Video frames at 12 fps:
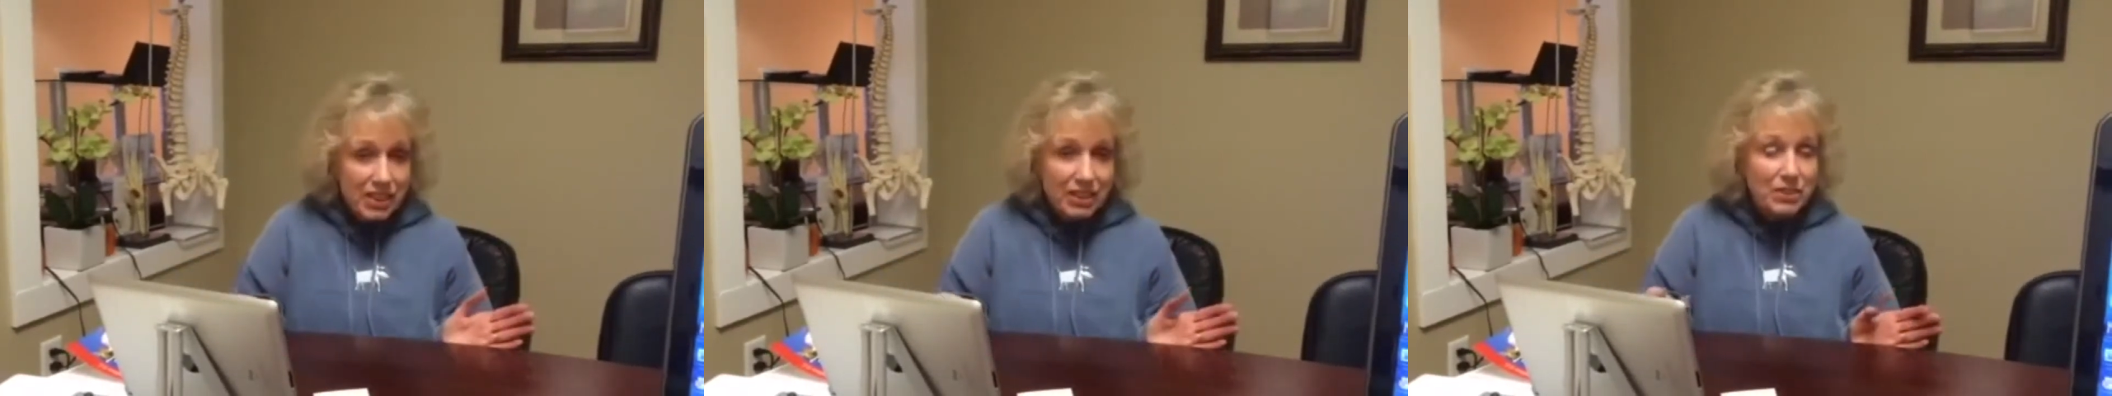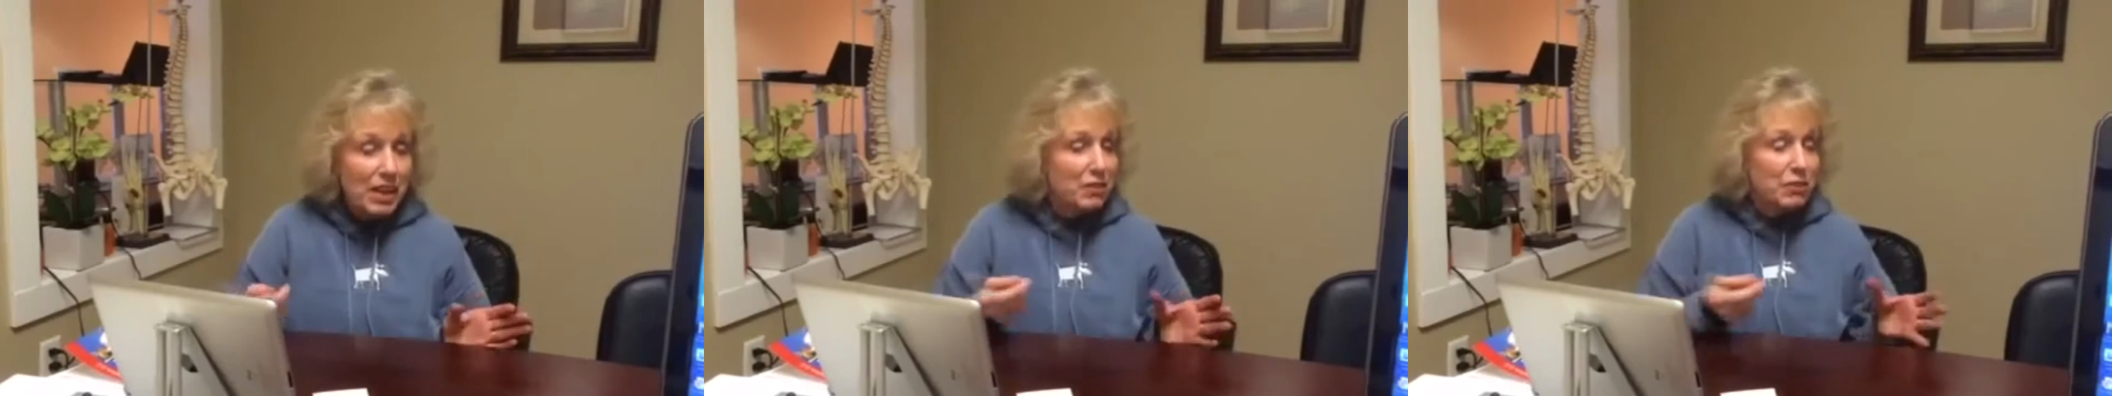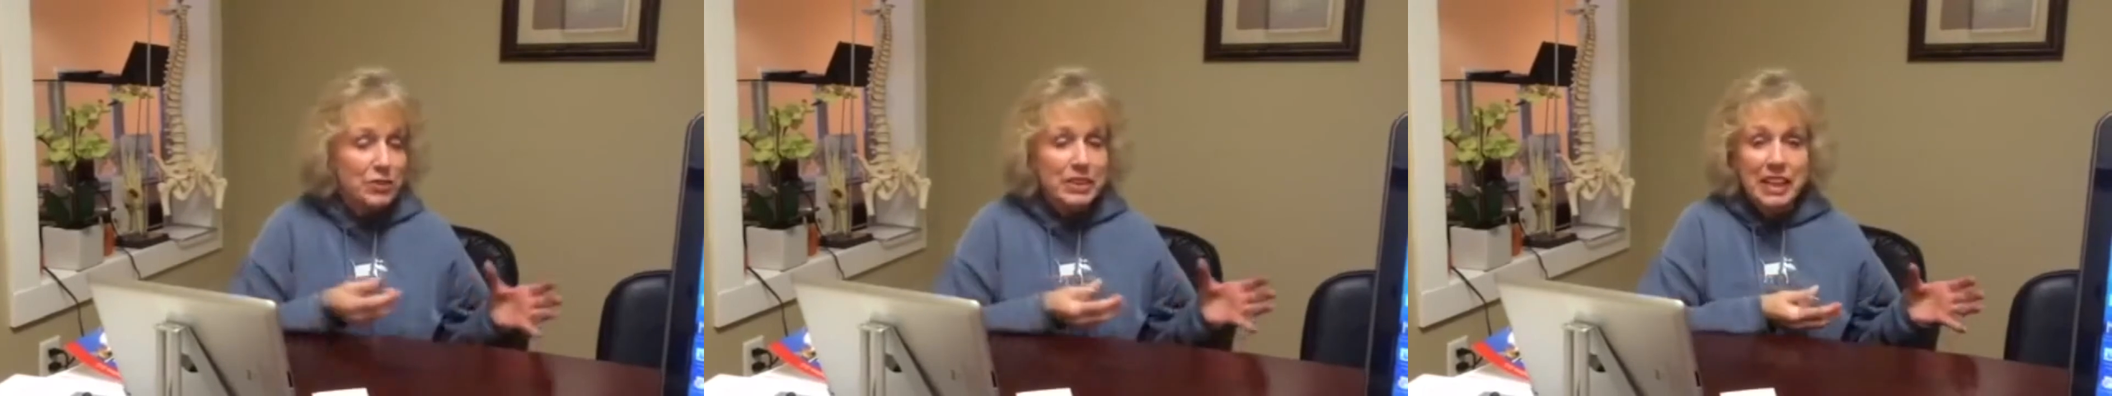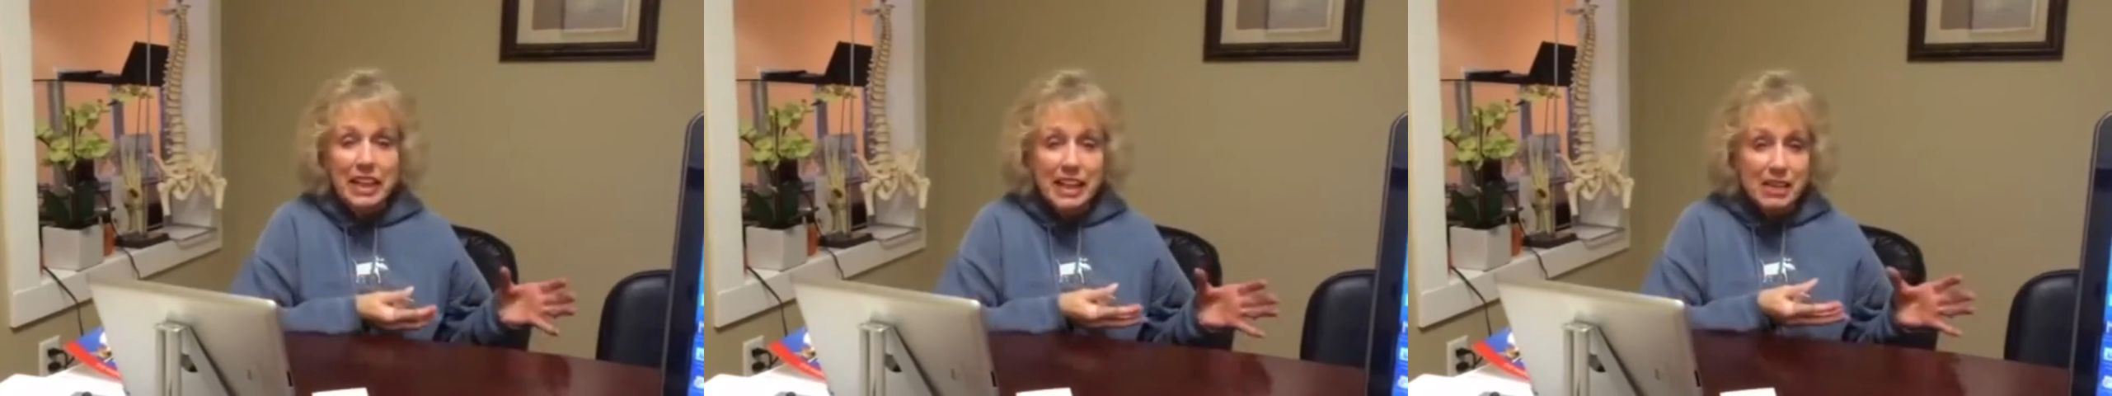I don't have to
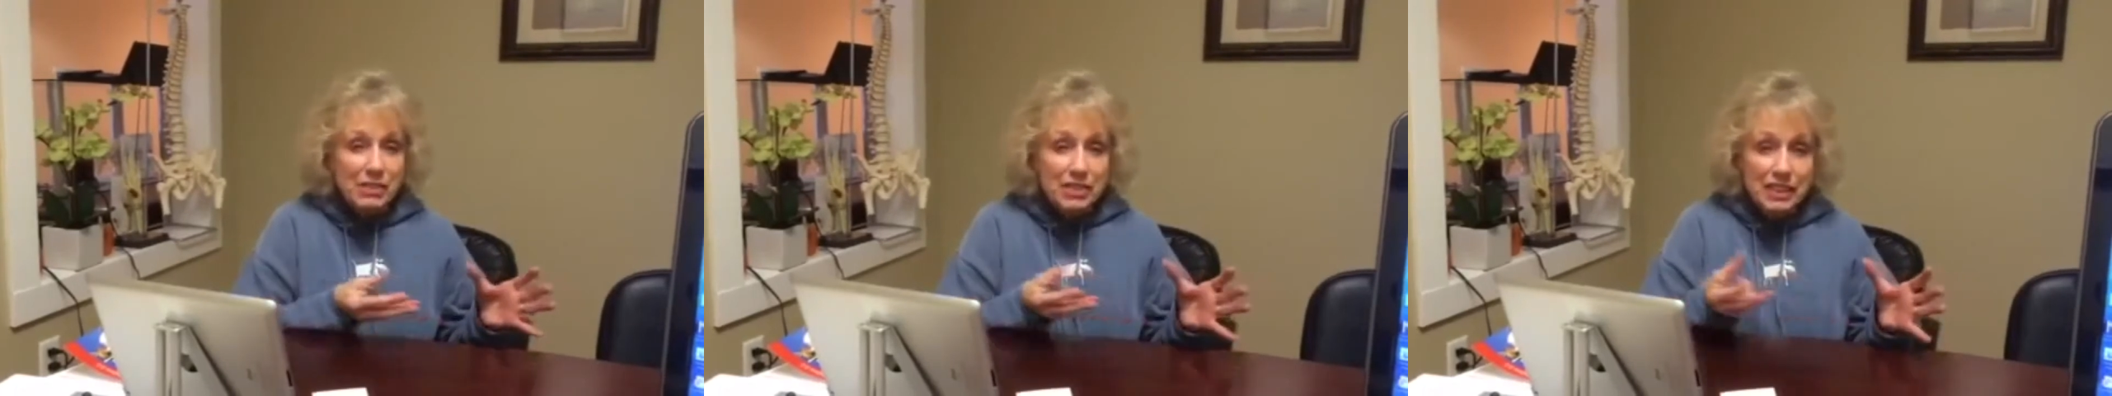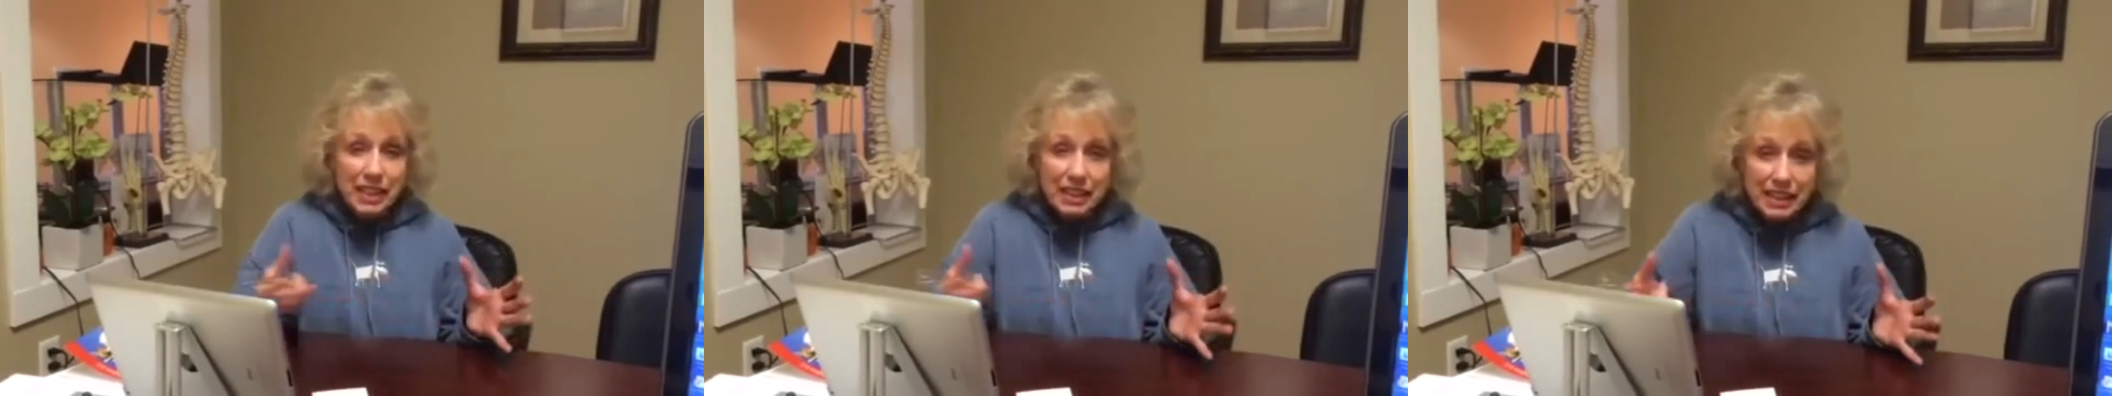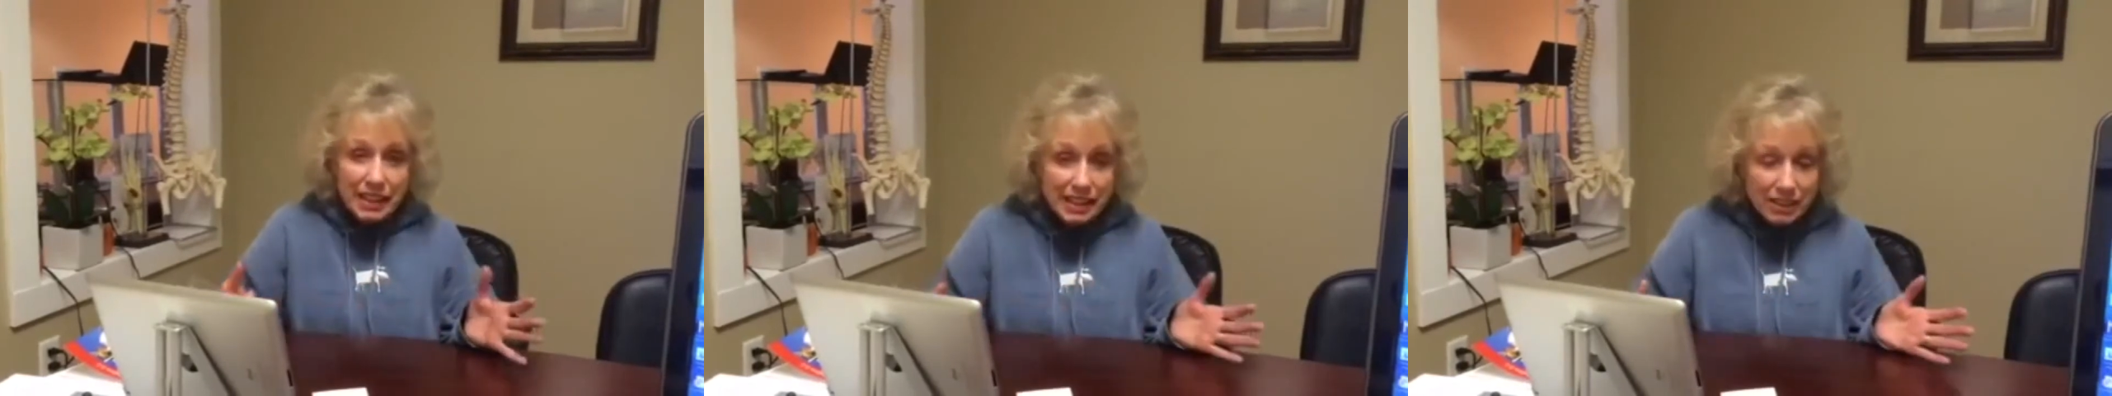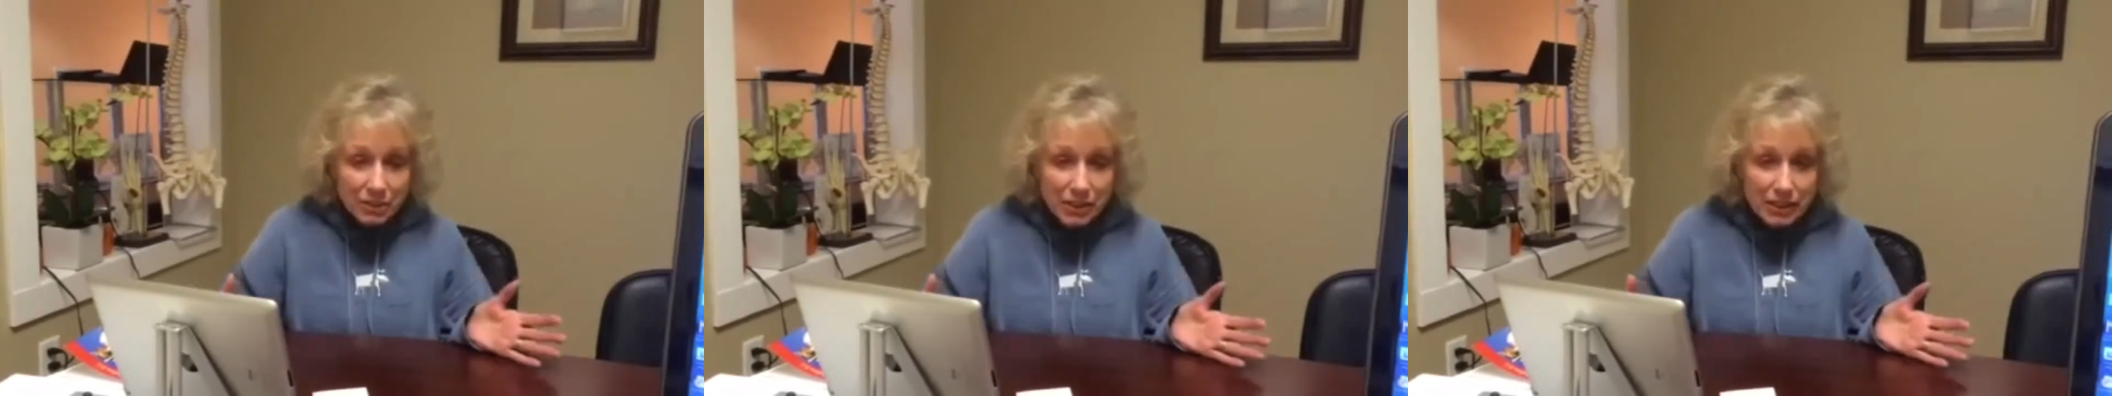rely heavily on
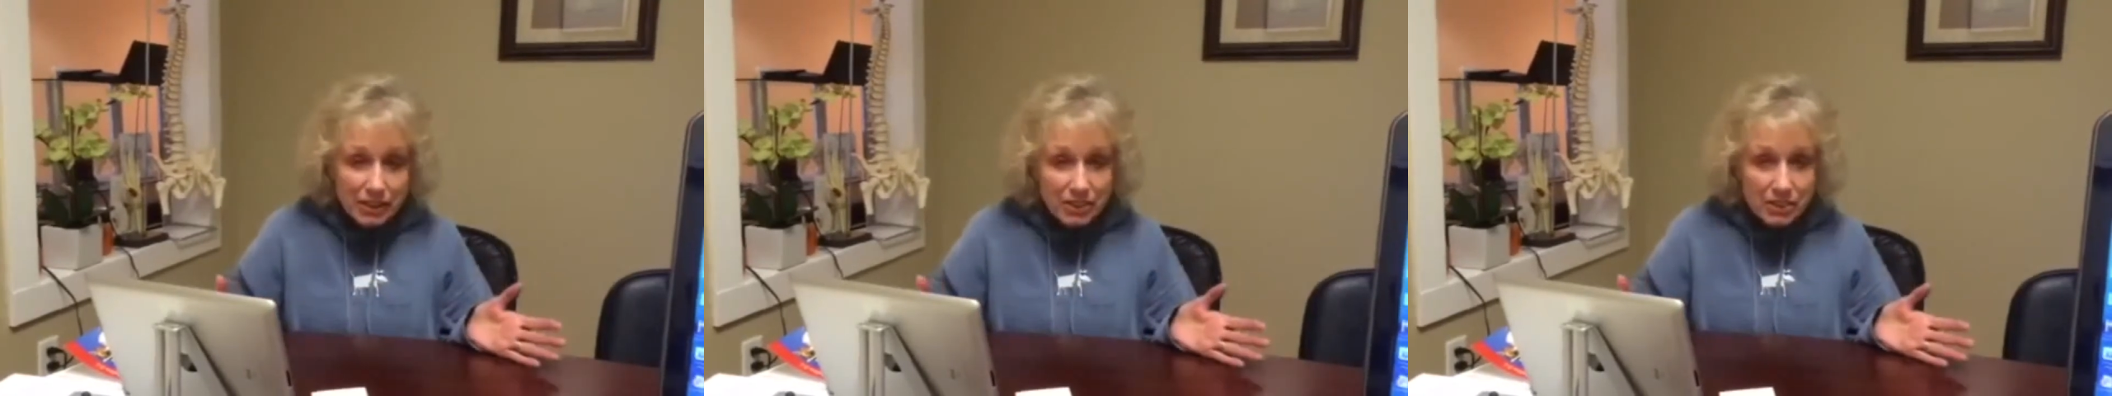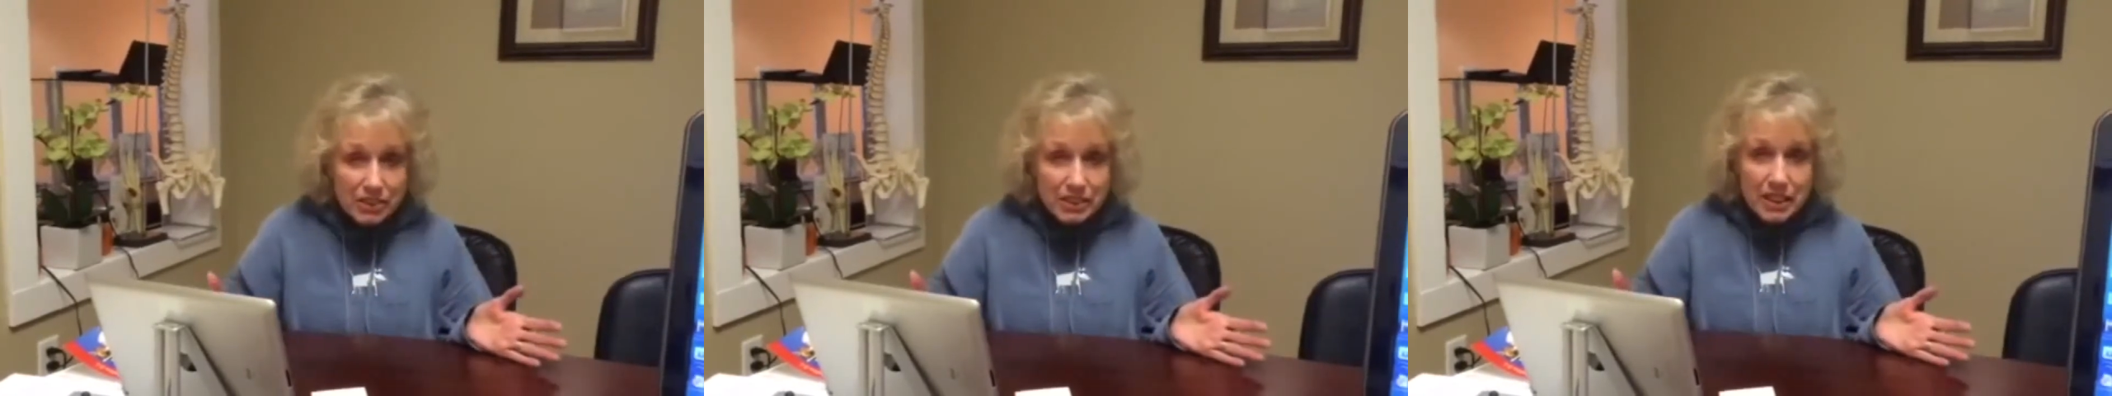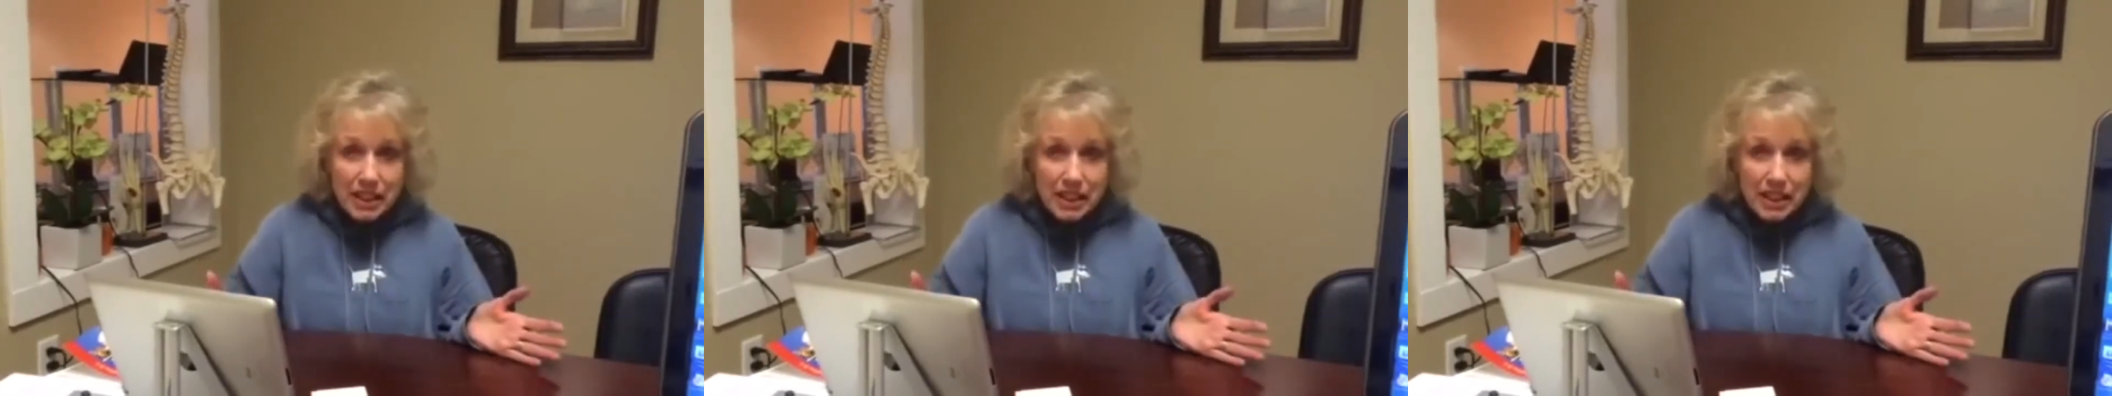handrails.